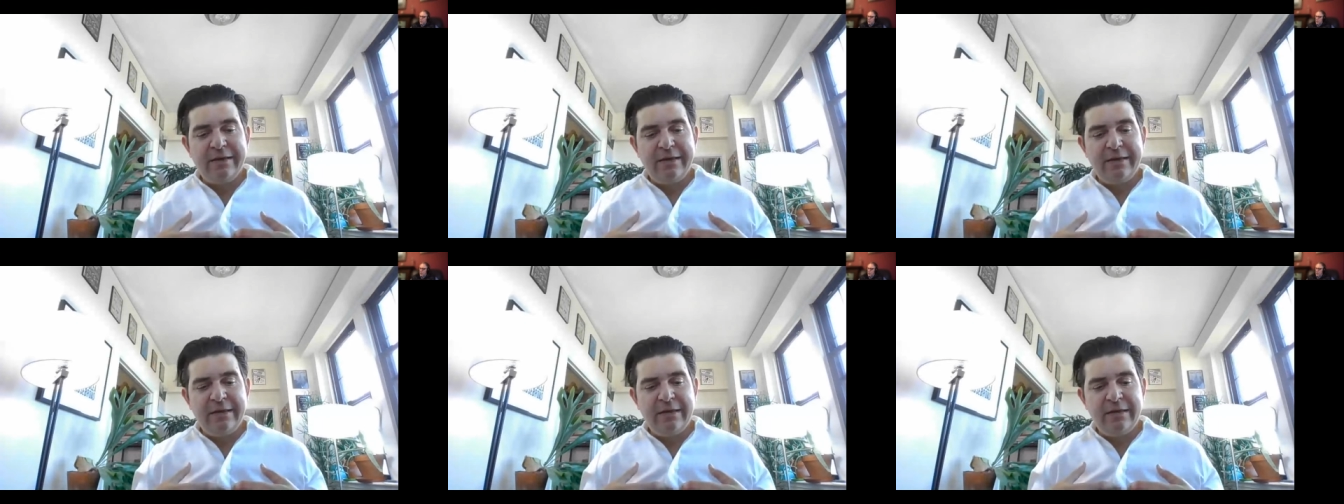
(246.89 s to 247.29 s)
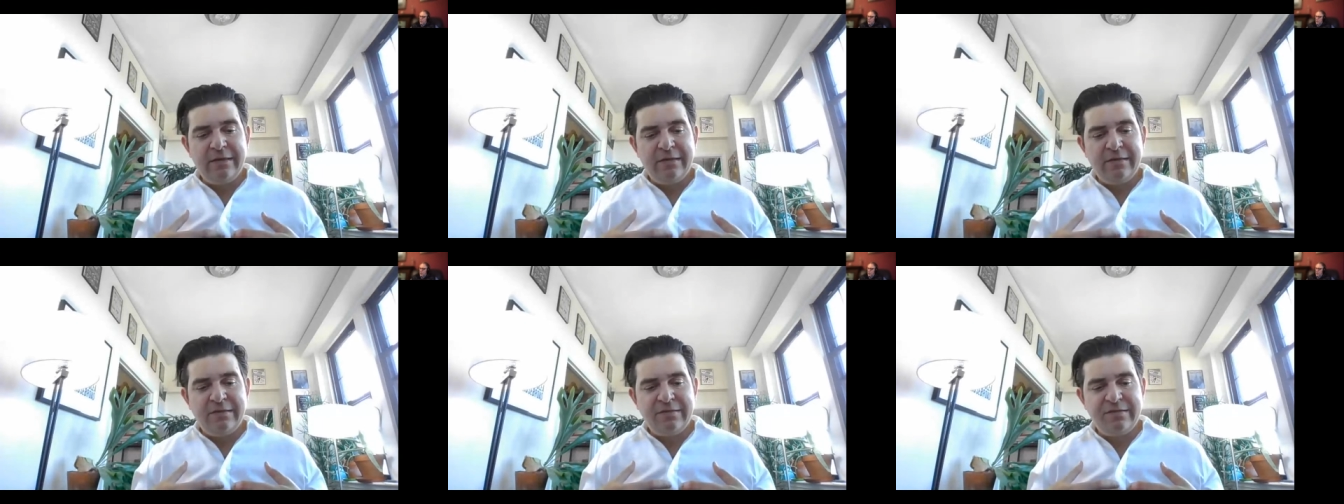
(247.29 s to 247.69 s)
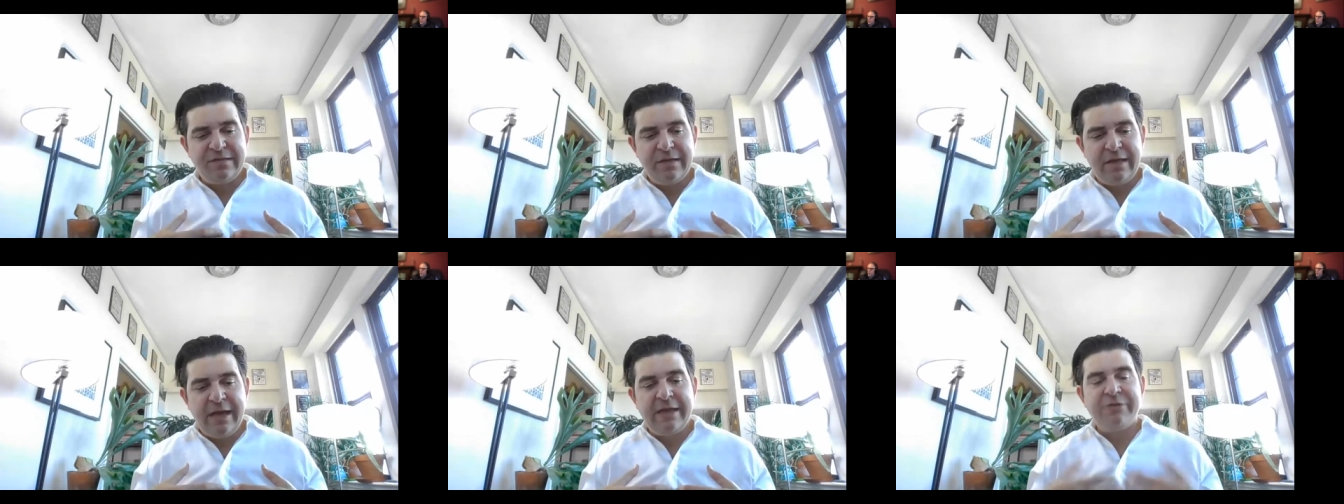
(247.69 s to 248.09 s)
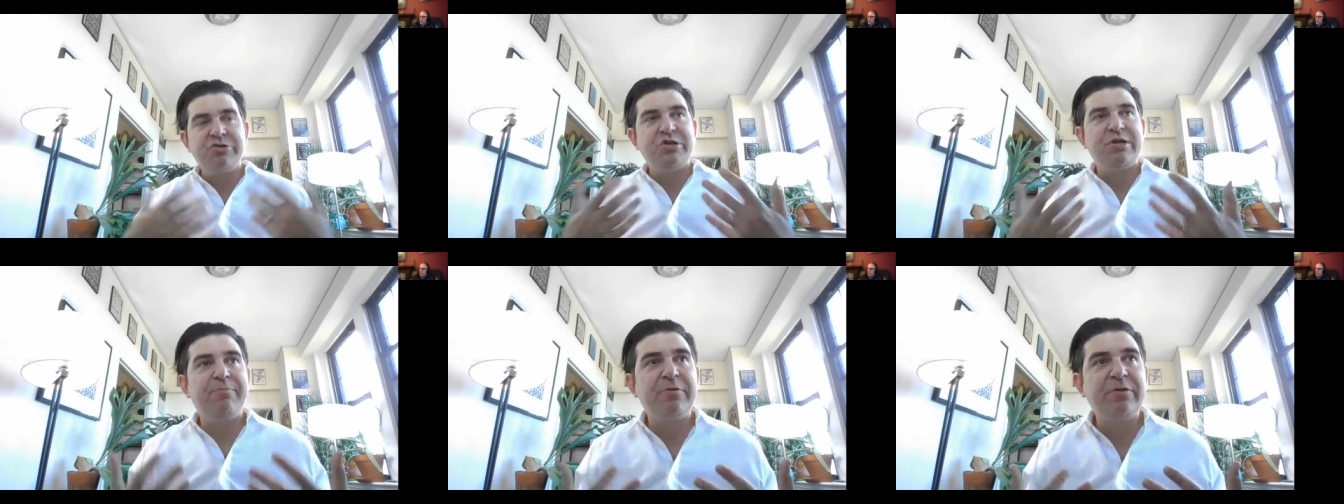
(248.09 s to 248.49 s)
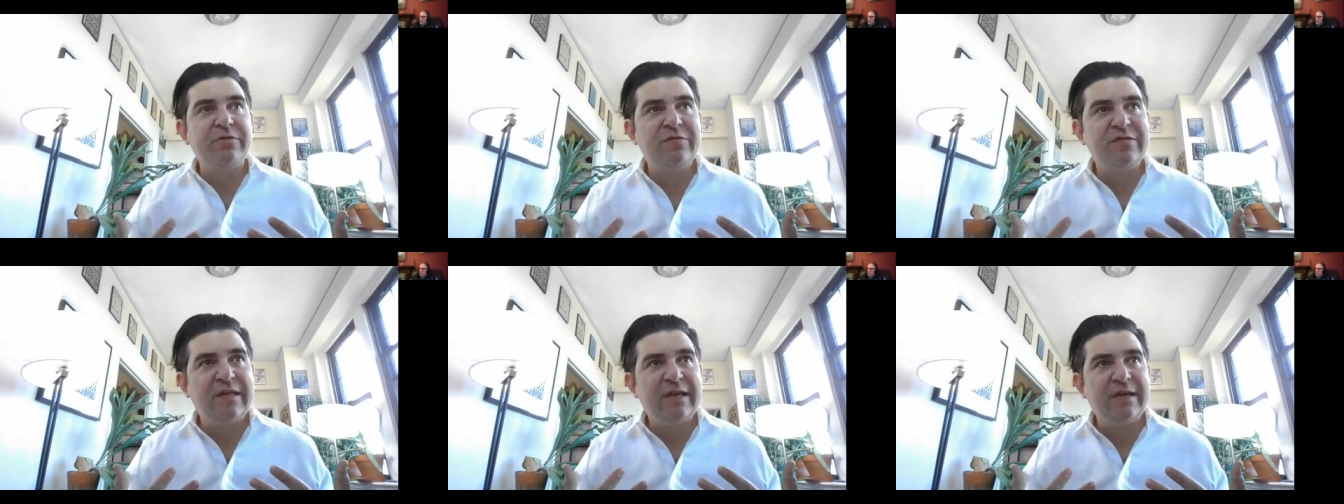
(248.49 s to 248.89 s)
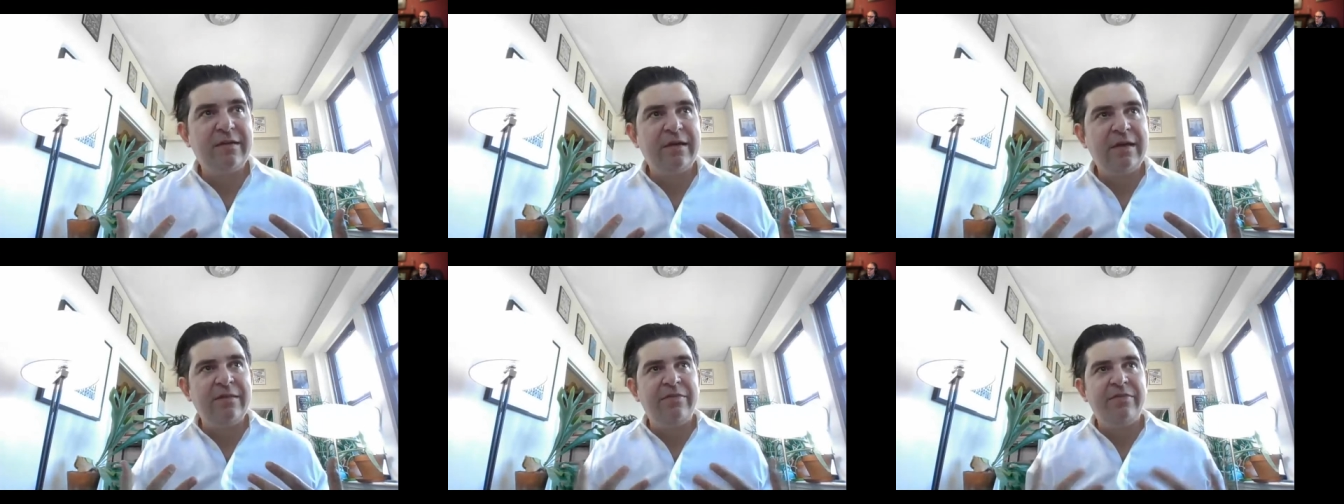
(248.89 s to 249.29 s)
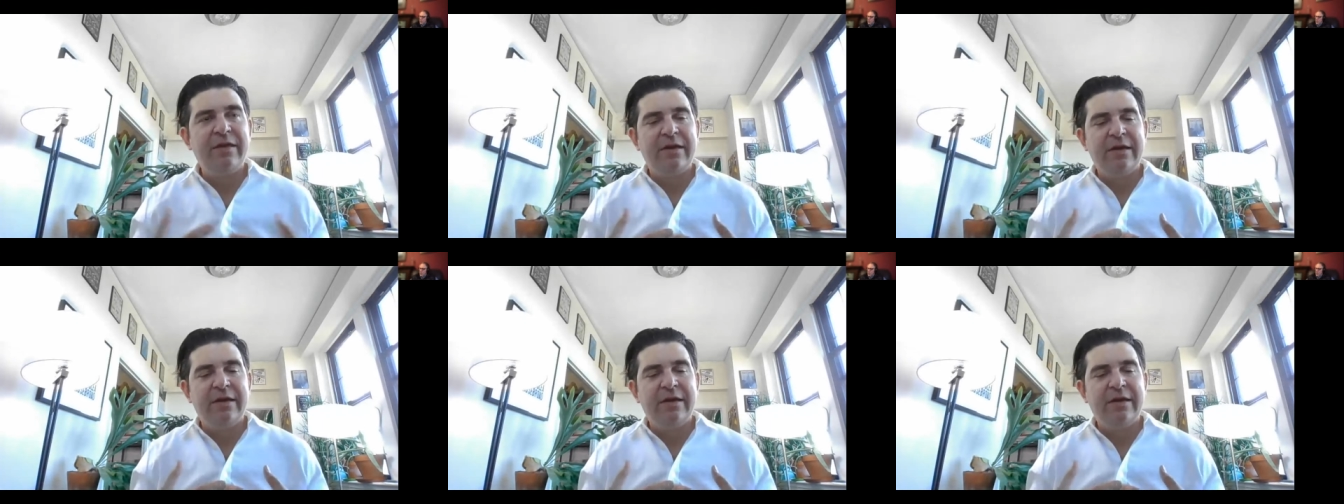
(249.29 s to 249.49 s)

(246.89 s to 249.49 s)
is energy producing and